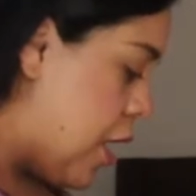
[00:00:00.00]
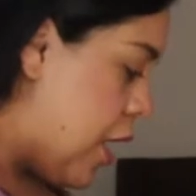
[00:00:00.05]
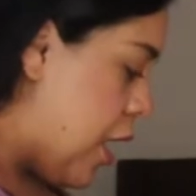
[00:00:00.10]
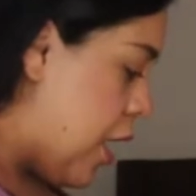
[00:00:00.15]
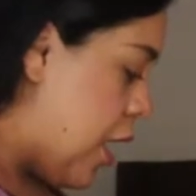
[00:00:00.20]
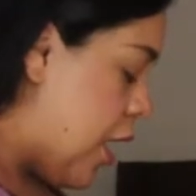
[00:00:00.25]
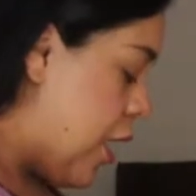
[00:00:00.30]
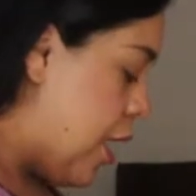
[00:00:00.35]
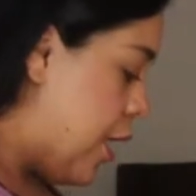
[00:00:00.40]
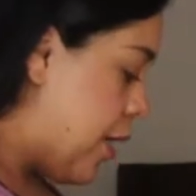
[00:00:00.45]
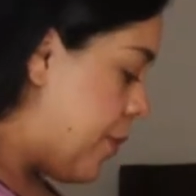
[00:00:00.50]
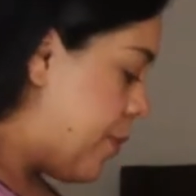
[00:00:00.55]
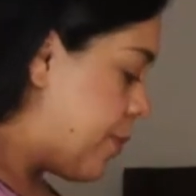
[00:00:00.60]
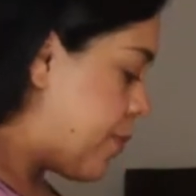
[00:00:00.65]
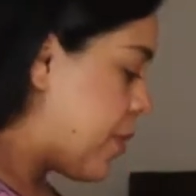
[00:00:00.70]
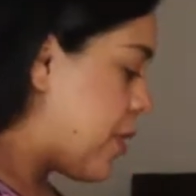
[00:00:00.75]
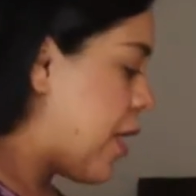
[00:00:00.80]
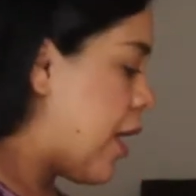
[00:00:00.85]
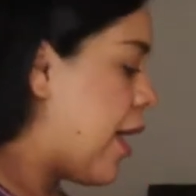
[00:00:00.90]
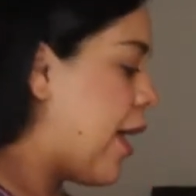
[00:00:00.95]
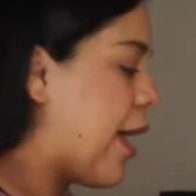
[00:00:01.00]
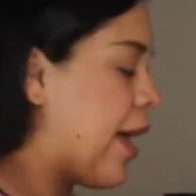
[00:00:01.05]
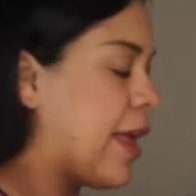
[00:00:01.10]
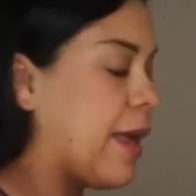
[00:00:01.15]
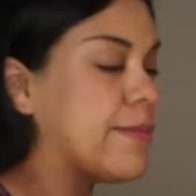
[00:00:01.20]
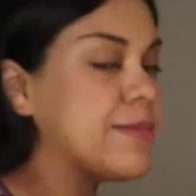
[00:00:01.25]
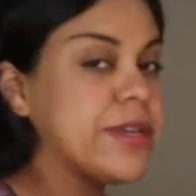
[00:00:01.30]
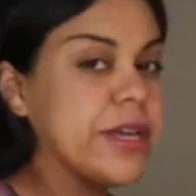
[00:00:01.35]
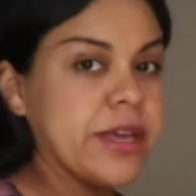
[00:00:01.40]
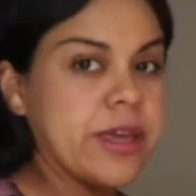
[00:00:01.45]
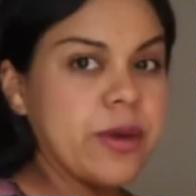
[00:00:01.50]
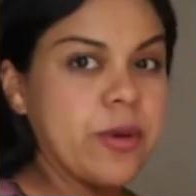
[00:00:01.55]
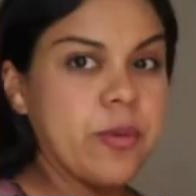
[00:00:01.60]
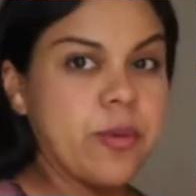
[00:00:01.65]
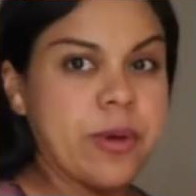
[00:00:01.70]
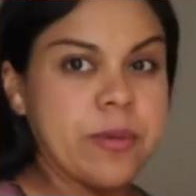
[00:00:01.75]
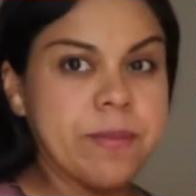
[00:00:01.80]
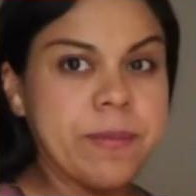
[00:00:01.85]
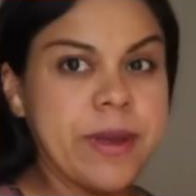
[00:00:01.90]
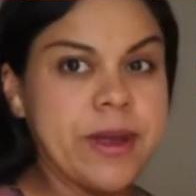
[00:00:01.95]
I am taking
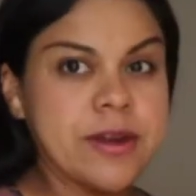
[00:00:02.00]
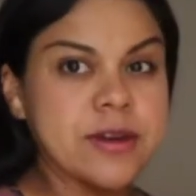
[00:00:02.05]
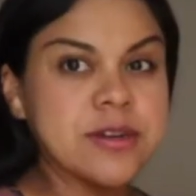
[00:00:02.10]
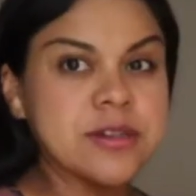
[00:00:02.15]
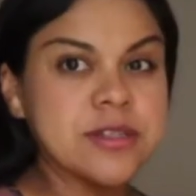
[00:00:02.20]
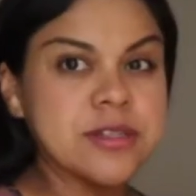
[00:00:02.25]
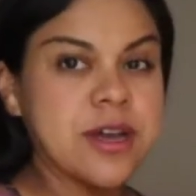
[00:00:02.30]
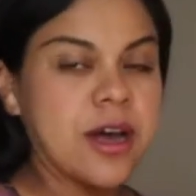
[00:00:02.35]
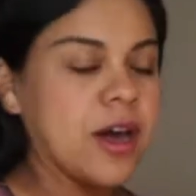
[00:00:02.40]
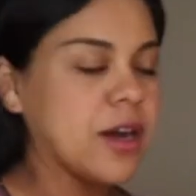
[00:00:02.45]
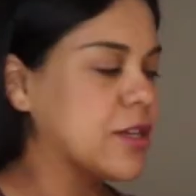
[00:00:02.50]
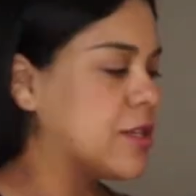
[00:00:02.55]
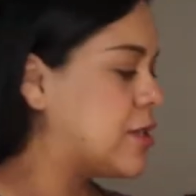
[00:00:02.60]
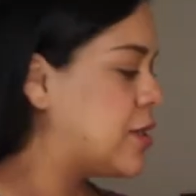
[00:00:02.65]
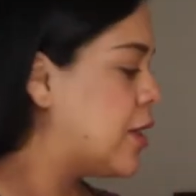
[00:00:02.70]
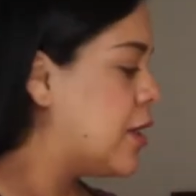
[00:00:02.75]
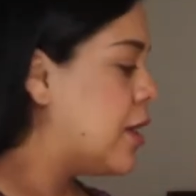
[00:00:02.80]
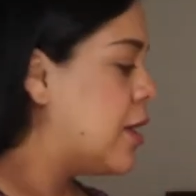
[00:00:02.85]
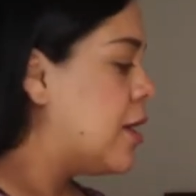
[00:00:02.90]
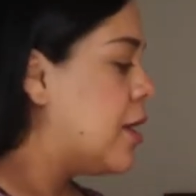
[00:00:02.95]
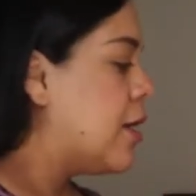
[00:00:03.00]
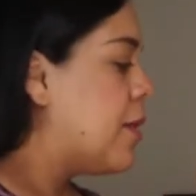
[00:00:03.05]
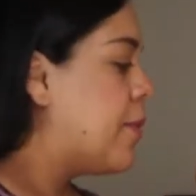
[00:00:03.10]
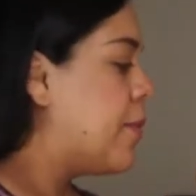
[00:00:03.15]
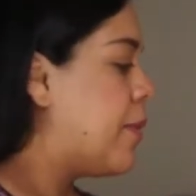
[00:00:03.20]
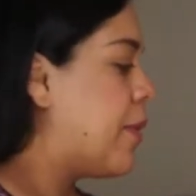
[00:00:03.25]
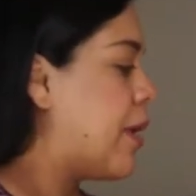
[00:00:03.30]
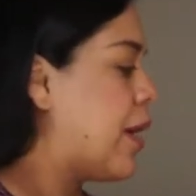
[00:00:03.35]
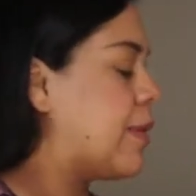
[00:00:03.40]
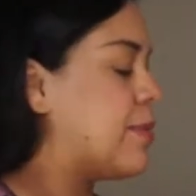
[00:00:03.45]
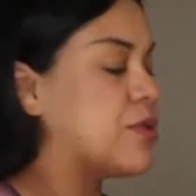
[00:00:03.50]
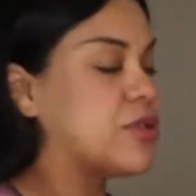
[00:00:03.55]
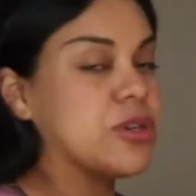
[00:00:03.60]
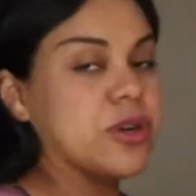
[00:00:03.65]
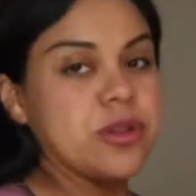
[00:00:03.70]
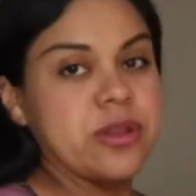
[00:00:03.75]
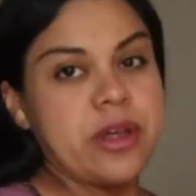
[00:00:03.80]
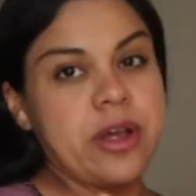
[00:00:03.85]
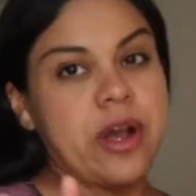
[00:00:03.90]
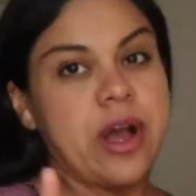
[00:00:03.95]
one pair of socks, but I'm
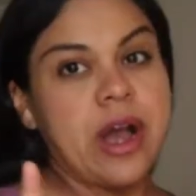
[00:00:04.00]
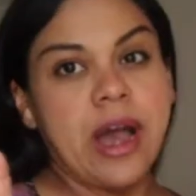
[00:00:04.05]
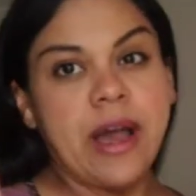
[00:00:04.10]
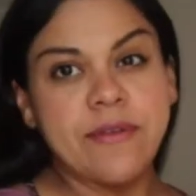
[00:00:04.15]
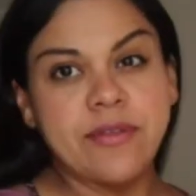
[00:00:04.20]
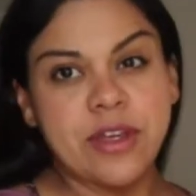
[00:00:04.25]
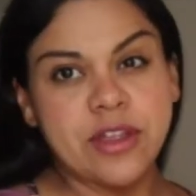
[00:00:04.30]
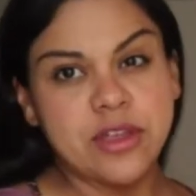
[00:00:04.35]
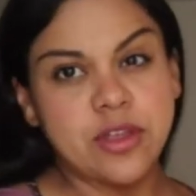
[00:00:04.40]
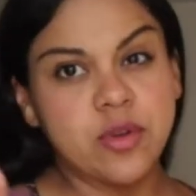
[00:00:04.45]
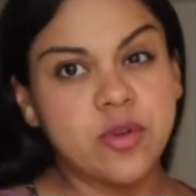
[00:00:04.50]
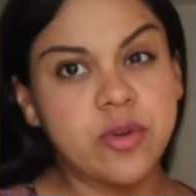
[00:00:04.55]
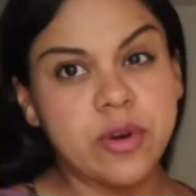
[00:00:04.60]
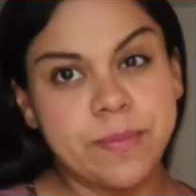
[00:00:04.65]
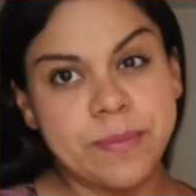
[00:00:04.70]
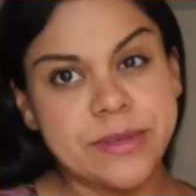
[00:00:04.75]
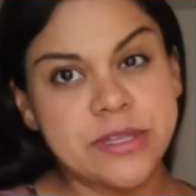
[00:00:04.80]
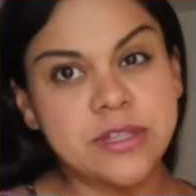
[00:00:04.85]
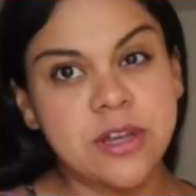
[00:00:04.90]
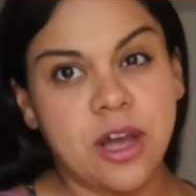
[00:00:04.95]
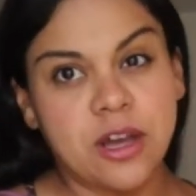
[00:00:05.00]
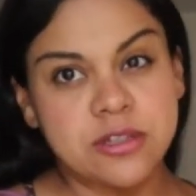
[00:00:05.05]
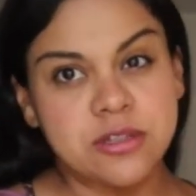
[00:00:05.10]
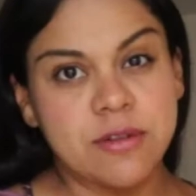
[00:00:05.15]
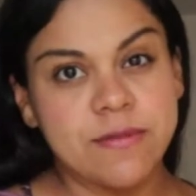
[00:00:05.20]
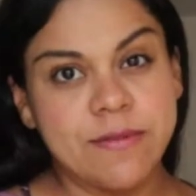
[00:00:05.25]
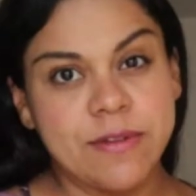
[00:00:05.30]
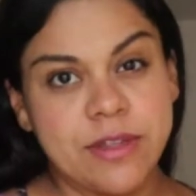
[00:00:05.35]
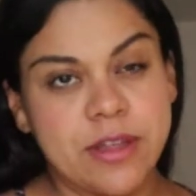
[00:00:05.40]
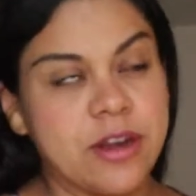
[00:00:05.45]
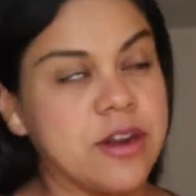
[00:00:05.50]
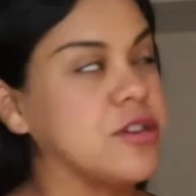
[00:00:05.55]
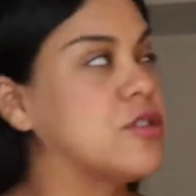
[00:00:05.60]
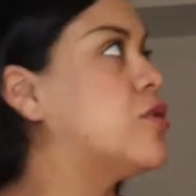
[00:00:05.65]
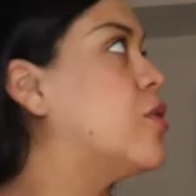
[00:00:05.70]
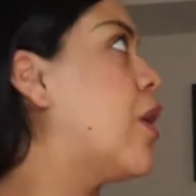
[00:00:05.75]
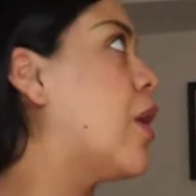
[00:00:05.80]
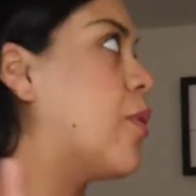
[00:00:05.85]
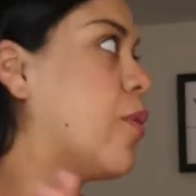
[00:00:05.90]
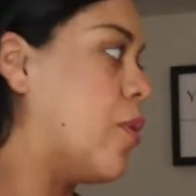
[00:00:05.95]
sure they have like the grippy socks over there,
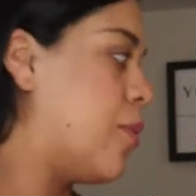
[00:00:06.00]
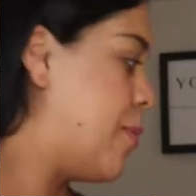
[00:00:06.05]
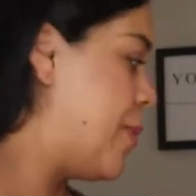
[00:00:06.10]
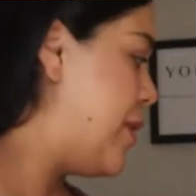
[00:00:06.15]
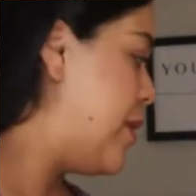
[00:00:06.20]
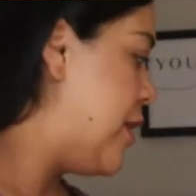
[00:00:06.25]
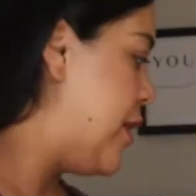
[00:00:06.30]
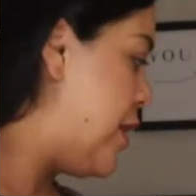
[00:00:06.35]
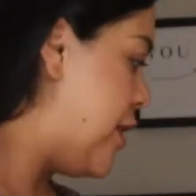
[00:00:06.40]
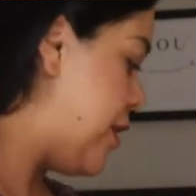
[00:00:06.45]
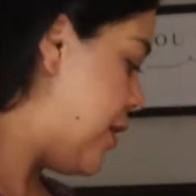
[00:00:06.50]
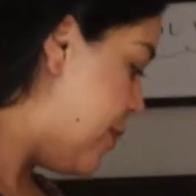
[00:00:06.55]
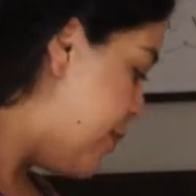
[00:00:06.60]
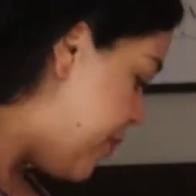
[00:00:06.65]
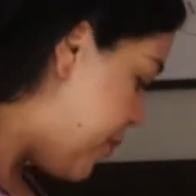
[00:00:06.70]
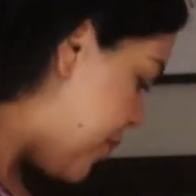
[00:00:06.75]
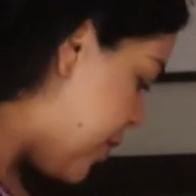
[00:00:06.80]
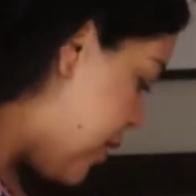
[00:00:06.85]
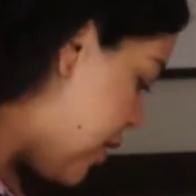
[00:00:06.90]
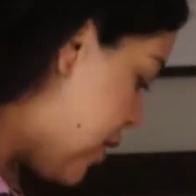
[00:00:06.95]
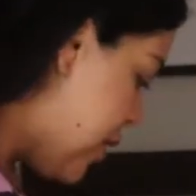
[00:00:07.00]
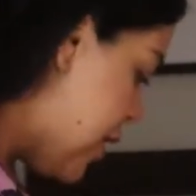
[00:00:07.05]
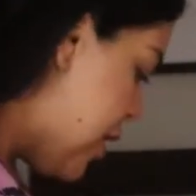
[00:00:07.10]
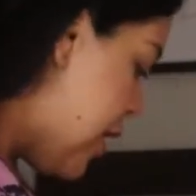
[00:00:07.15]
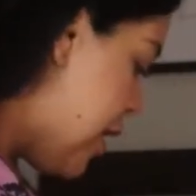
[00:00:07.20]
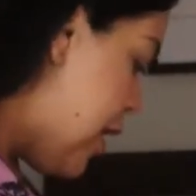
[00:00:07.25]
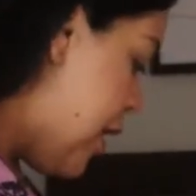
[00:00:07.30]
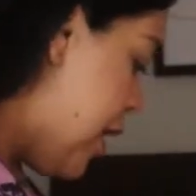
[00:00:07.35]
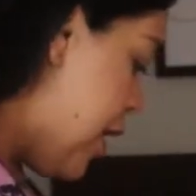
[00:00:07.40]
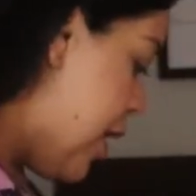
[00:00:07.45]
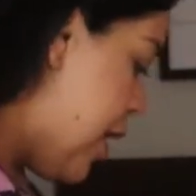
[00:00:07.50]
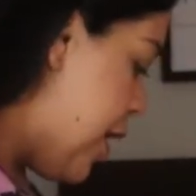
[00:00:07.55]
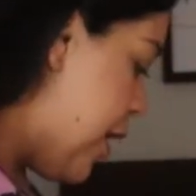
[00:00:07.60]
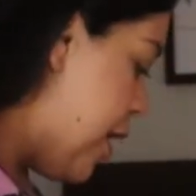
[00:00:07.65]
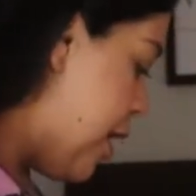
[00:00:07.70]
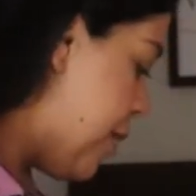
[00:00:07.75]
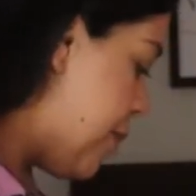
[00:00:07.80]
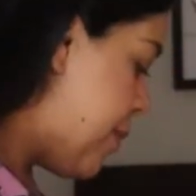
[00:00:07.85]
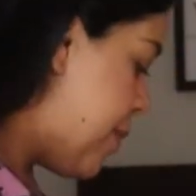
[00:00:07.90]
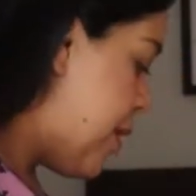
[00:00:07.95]
so I won't be needing them.
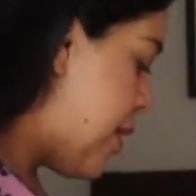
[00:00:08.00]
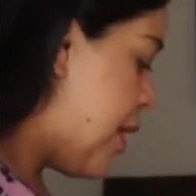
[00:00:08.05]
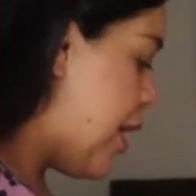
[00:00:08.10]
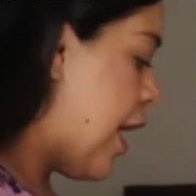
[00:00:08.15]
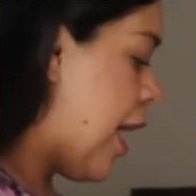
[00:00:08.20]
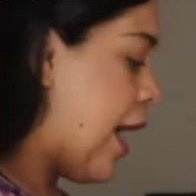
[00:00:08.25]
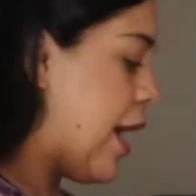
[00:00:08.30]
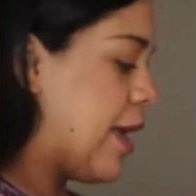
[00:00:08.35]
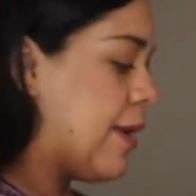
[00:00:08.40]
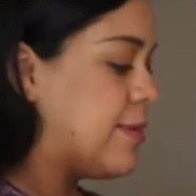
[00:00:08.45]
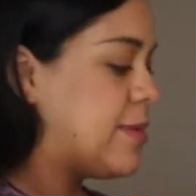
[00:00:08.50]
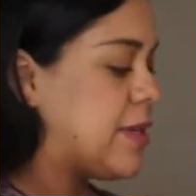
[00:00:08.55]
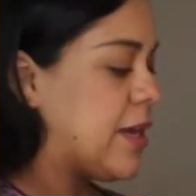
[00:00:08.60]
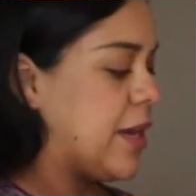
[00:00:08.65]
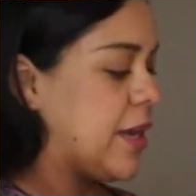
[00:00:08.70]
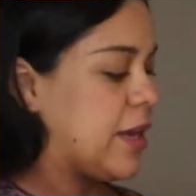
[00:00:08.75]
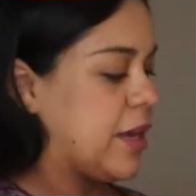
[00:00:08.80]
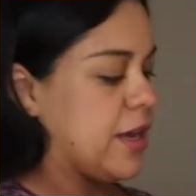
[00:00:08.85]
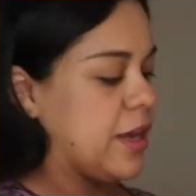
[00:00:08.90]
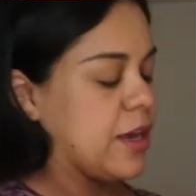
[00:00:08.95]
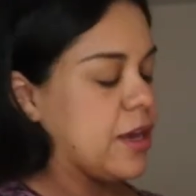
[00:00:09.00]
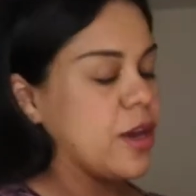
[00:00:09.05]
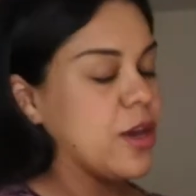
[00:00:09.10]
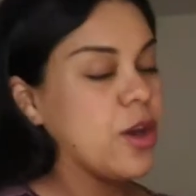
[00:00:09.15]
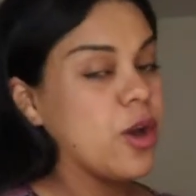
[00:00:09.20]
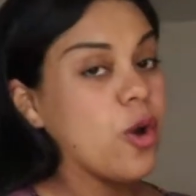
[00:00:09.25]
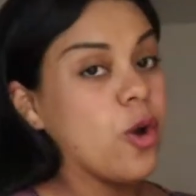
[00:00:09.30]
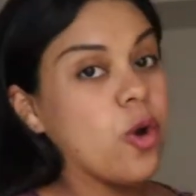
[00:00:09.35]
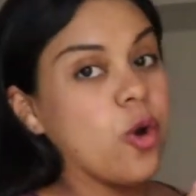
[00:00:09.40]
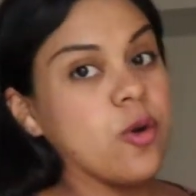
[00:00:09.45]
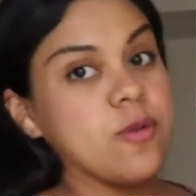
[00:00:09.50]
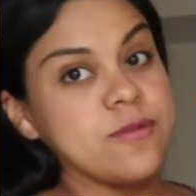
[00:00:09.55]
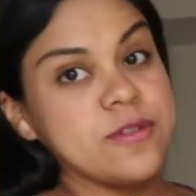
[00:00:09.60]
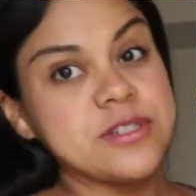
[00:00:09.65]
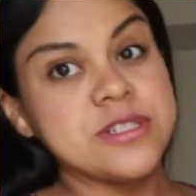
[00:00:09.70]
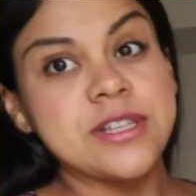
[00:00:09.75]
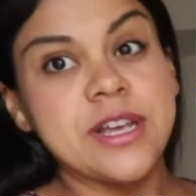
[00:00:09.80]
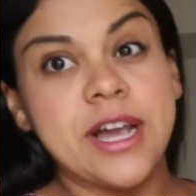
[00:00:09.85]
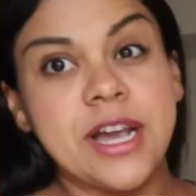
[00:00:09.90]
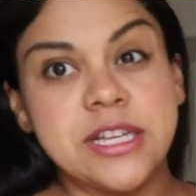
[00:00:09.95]
I am taking
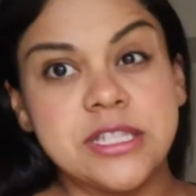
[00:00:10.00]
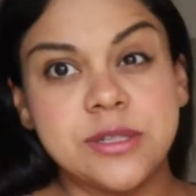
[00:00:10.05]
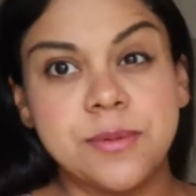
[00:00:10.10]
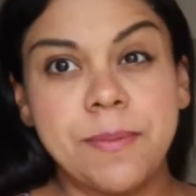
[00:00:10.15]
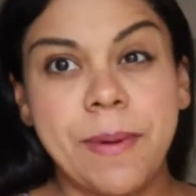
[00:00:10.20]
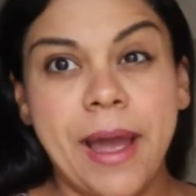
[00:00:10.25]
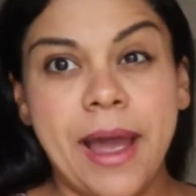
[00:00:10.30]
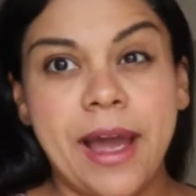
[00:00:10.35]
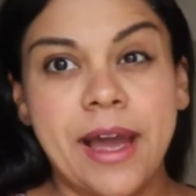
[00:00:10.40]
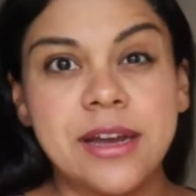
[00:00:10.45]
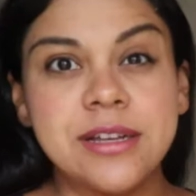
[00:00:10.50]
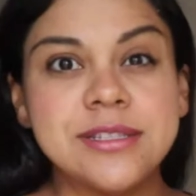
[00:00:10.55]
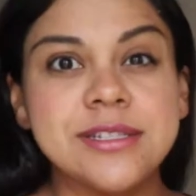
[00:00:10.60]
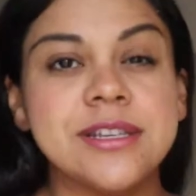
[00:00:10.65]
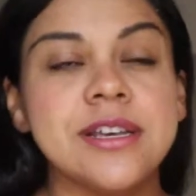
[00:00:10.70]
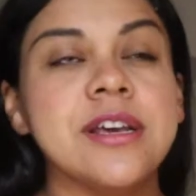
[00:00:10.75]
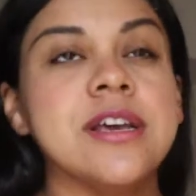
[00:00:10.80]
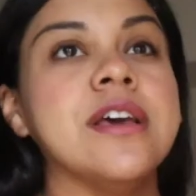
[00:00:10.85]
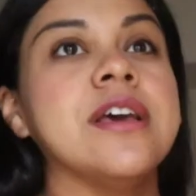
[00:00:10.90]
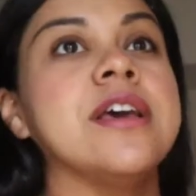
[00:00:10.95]
oversized pads.